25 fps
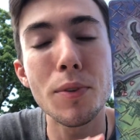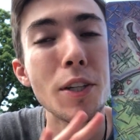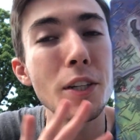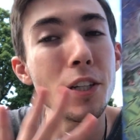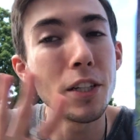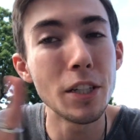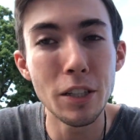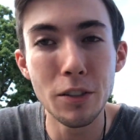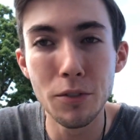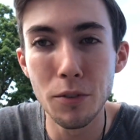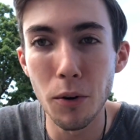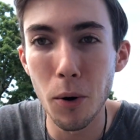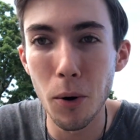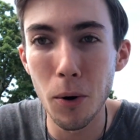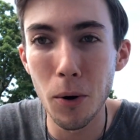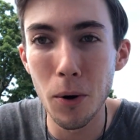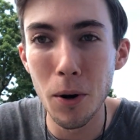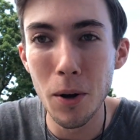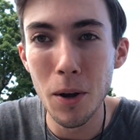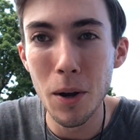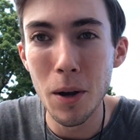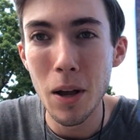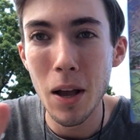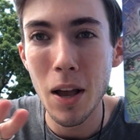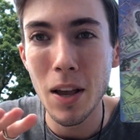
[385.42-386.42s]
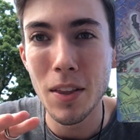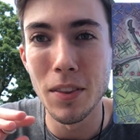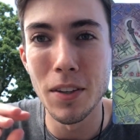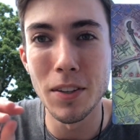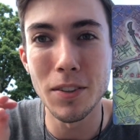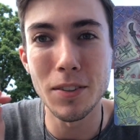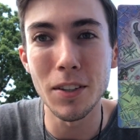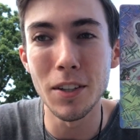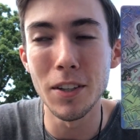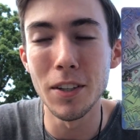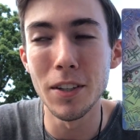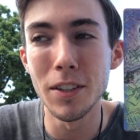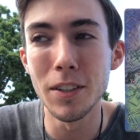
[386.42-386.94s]
evil.
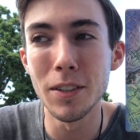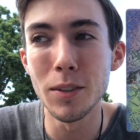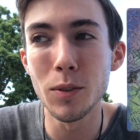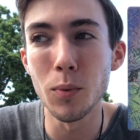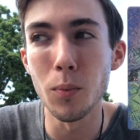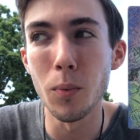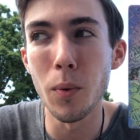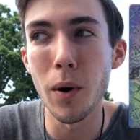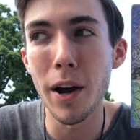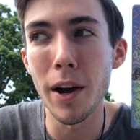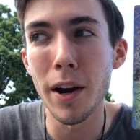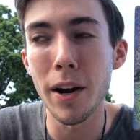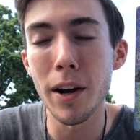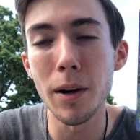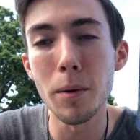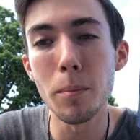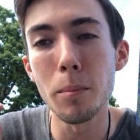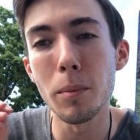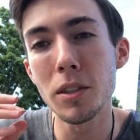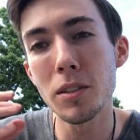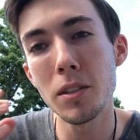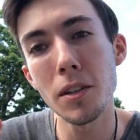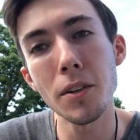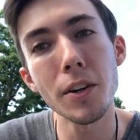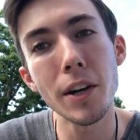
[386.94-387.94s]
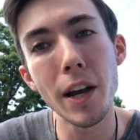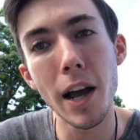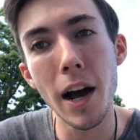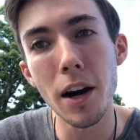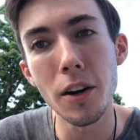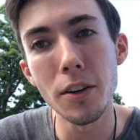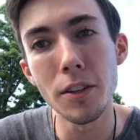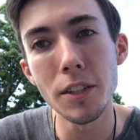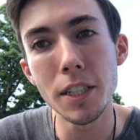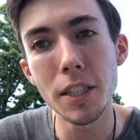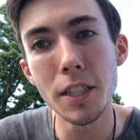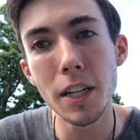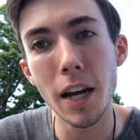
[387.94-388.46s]
This is where
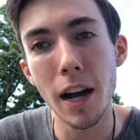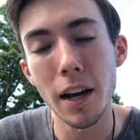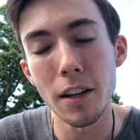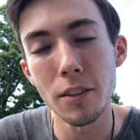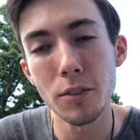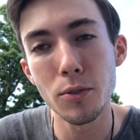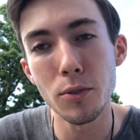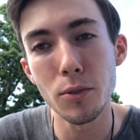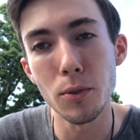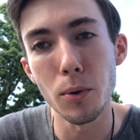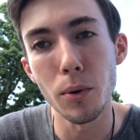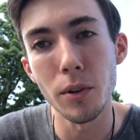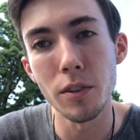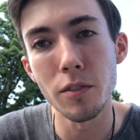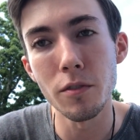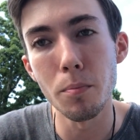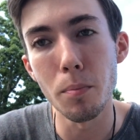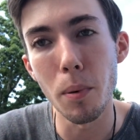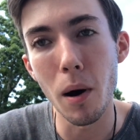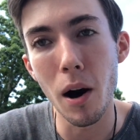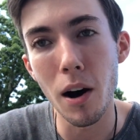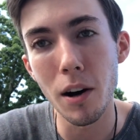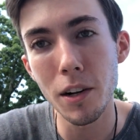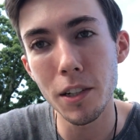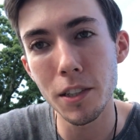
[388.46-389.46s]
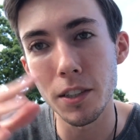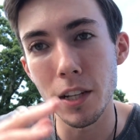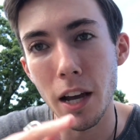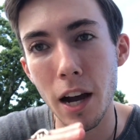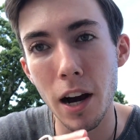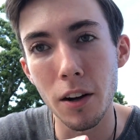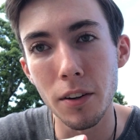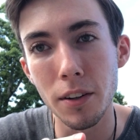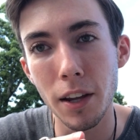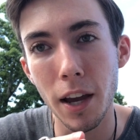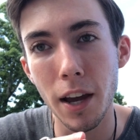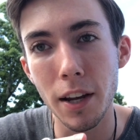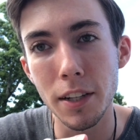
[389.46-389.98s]
materiality has sort of bogged
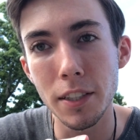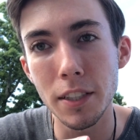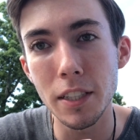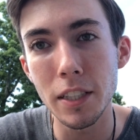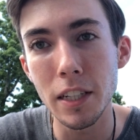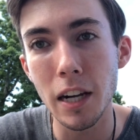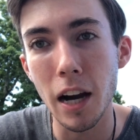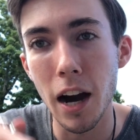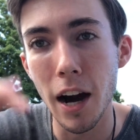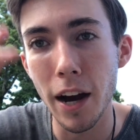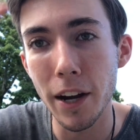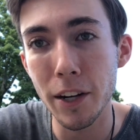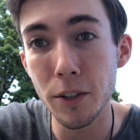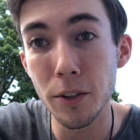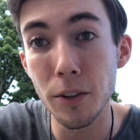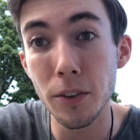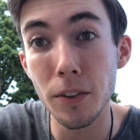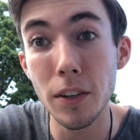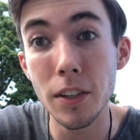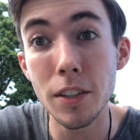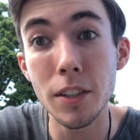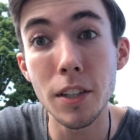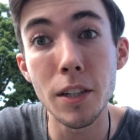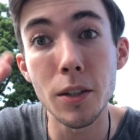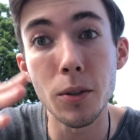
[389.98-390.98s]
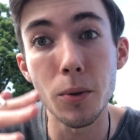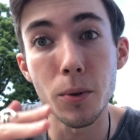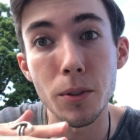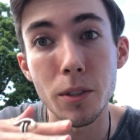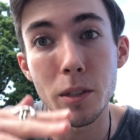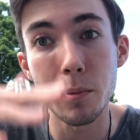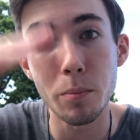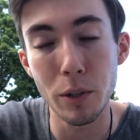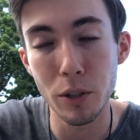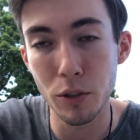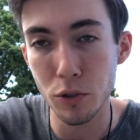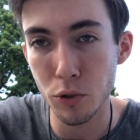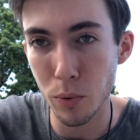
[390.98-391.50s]
down any higher thinking or
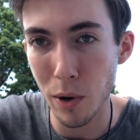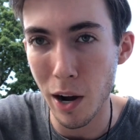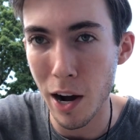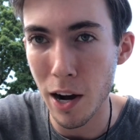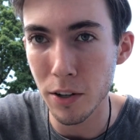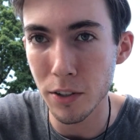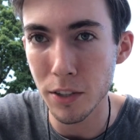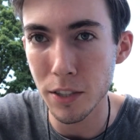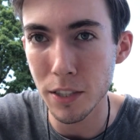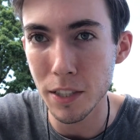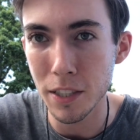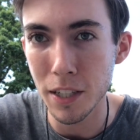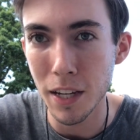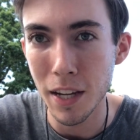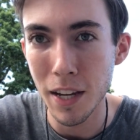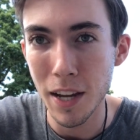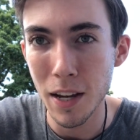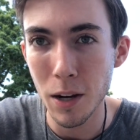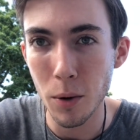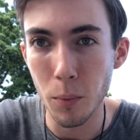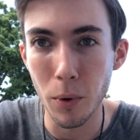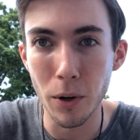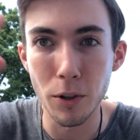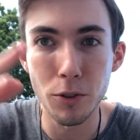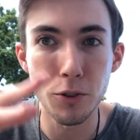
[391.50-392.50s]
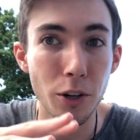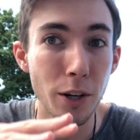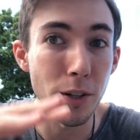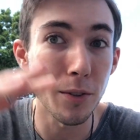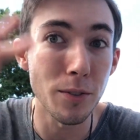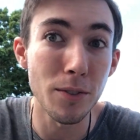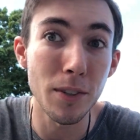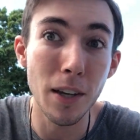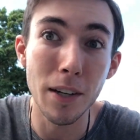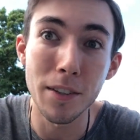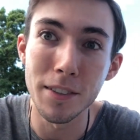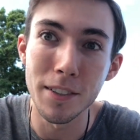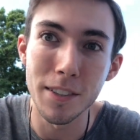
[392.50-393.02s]
spirituality, where
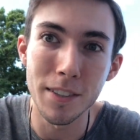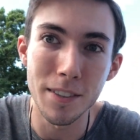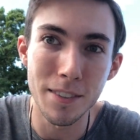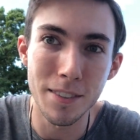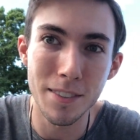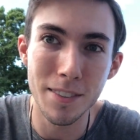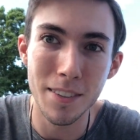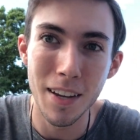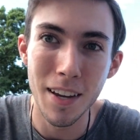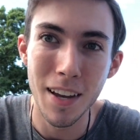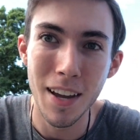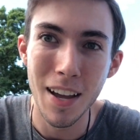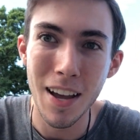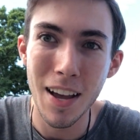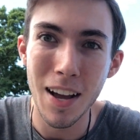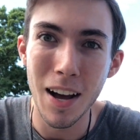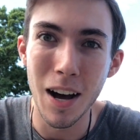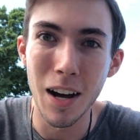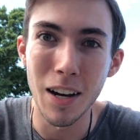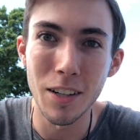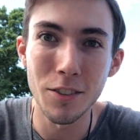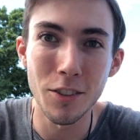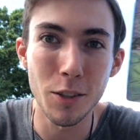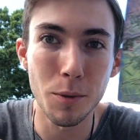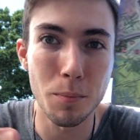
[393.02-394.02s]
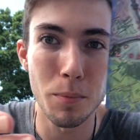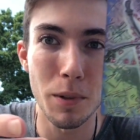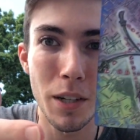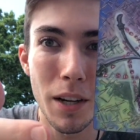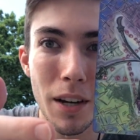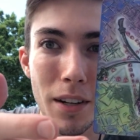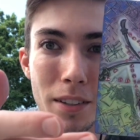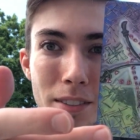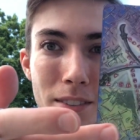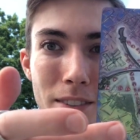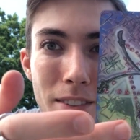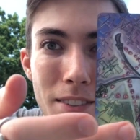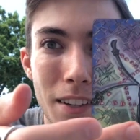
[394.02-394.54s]
transcendence, just
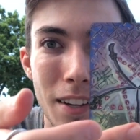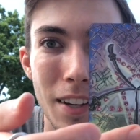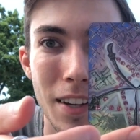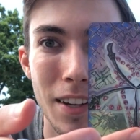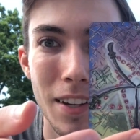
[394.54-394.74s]
because